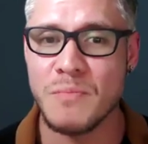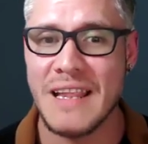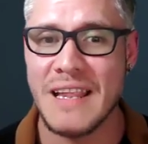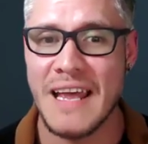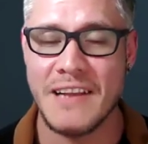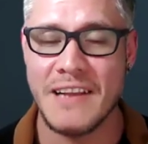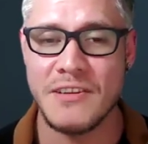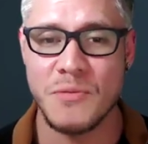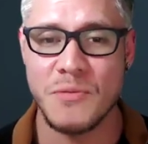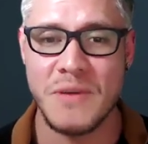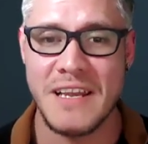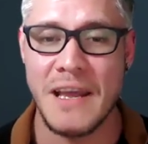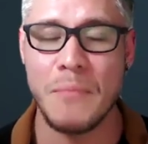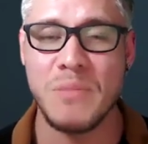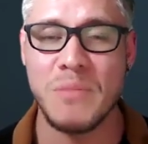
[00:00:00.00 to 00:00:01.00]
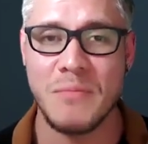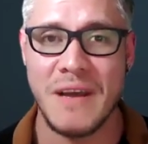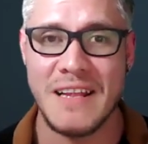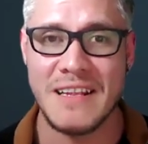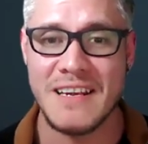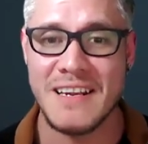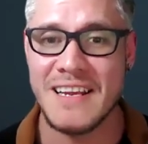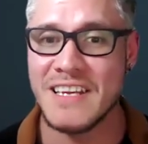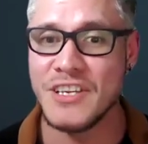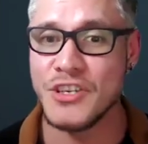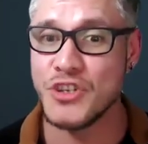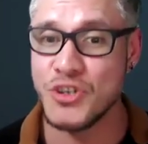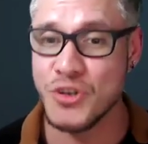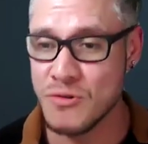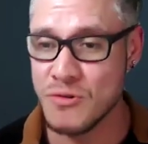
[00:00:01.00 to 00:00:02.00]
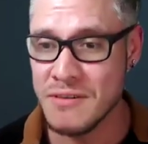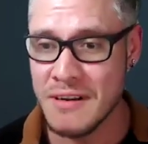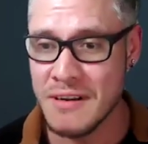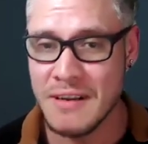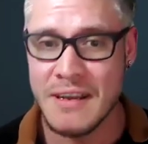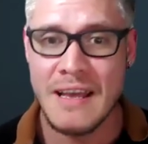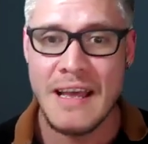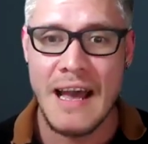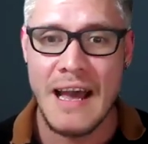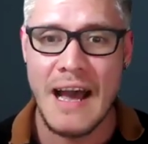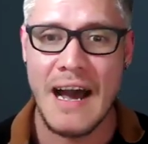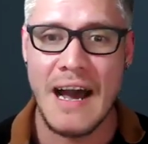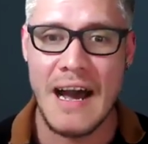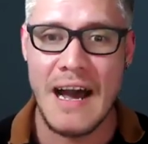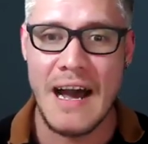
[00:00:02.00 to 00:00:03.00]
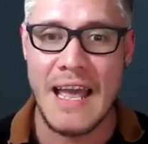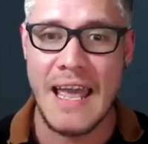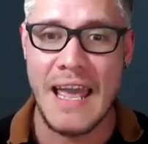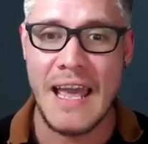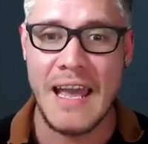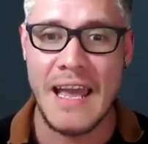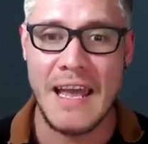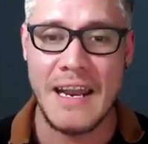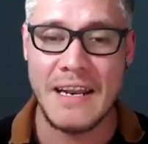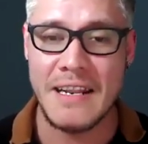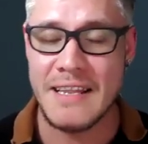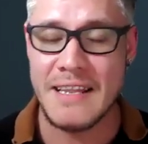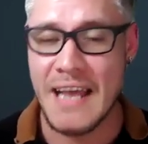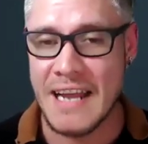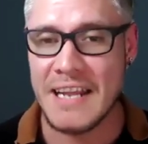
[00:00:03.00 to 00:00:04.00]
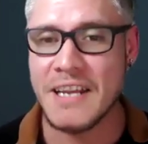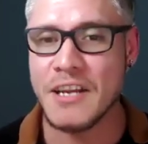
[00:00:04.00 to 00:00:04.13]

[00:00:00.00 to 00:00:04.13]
planned to be implemented in June. And that